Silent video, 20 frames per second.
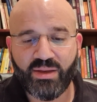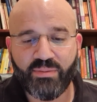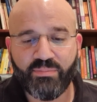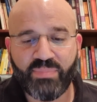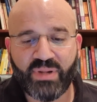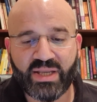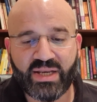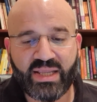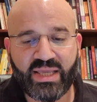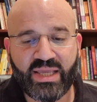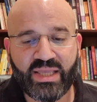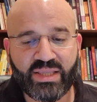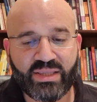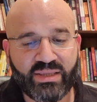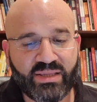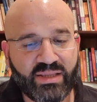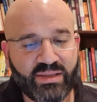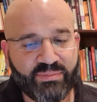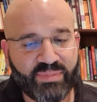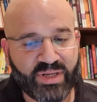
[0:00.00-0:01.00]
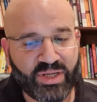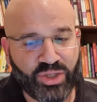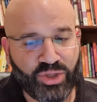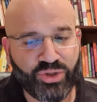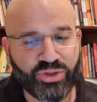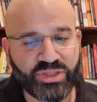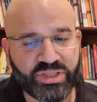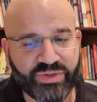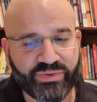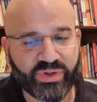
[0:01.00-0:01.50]
But it
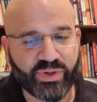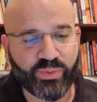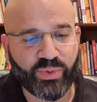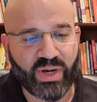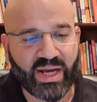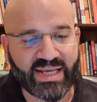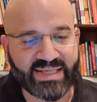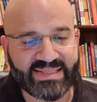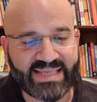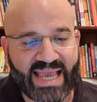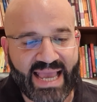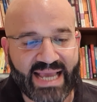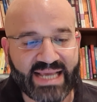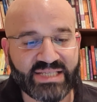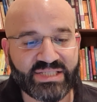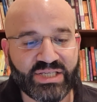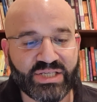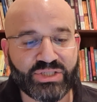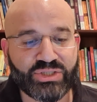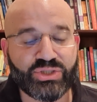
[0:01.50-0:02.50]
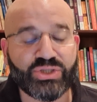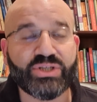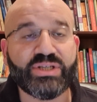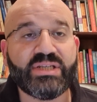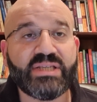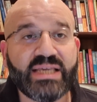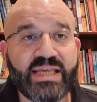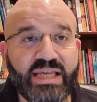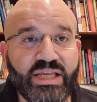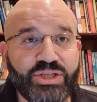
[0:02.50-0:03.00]
usually requires access to
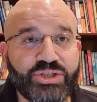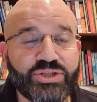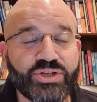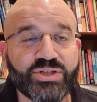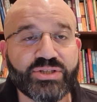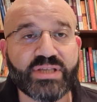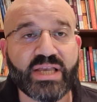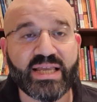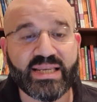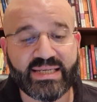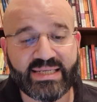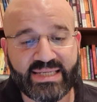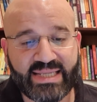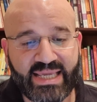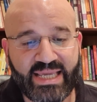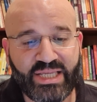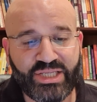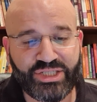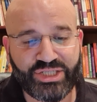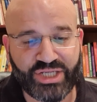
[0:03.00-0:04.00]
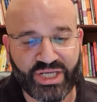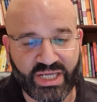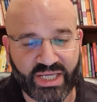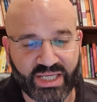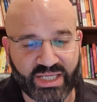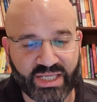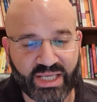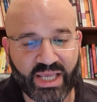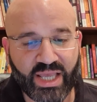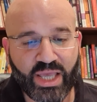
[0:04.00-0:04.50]
teachers and
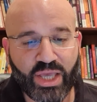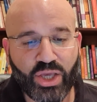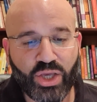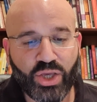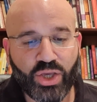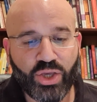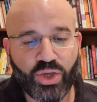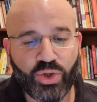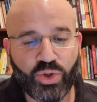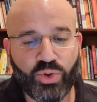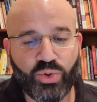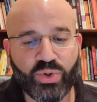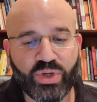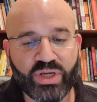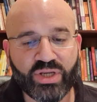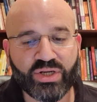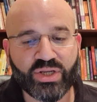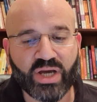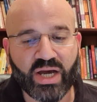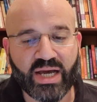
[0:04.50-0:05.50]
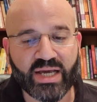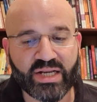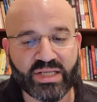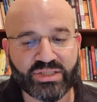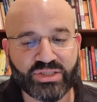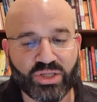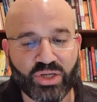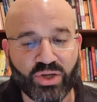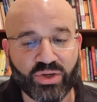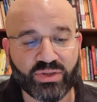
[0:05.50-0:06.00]
teaching who can guide
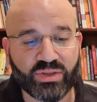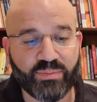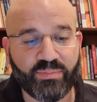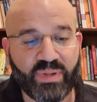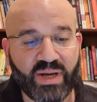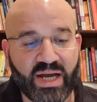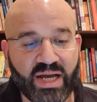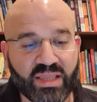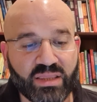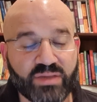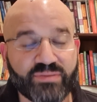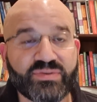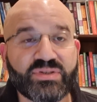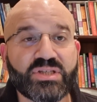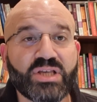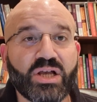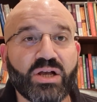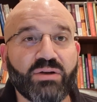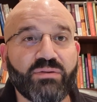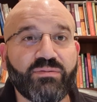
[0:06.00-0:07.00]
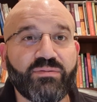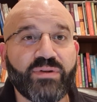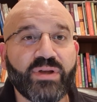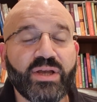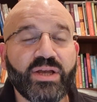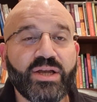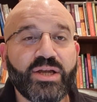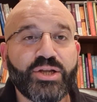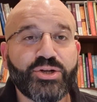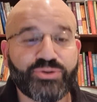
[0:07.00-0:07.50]
us along the path of
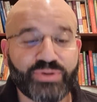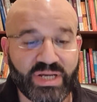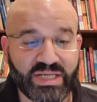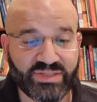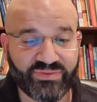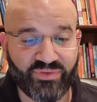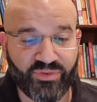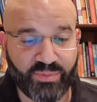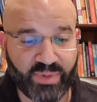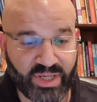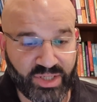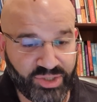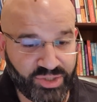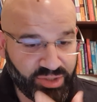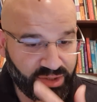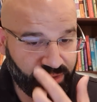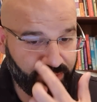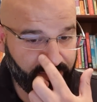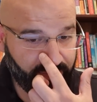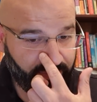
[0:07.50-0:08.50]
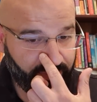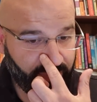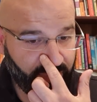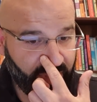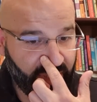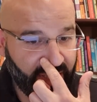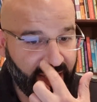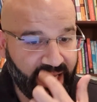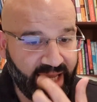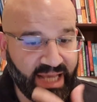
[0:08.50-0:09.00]
self-transformation,
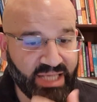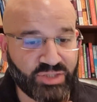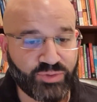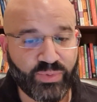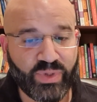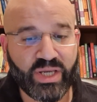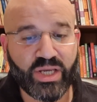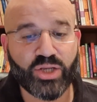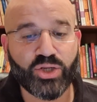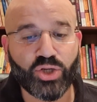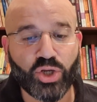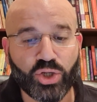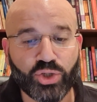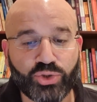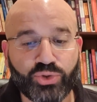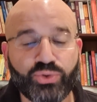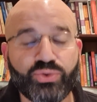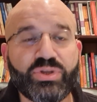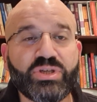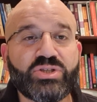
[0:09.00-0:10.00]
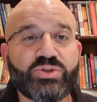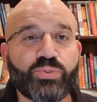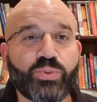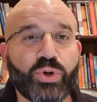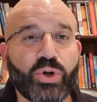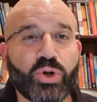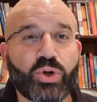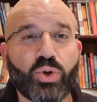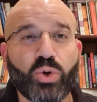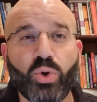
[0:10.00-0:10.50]
as we cannot do this
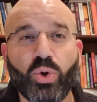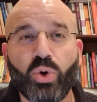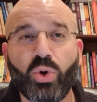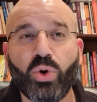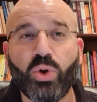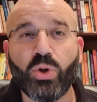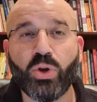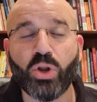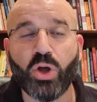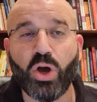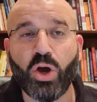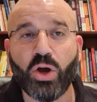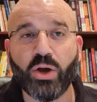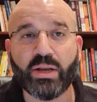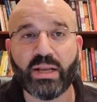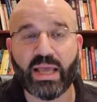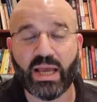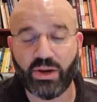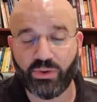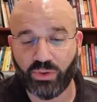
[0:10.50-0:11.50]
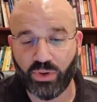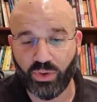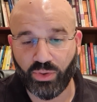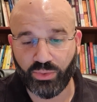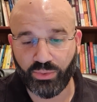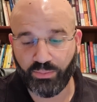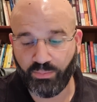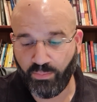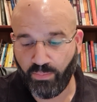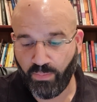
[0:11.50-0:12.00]
work all on our own.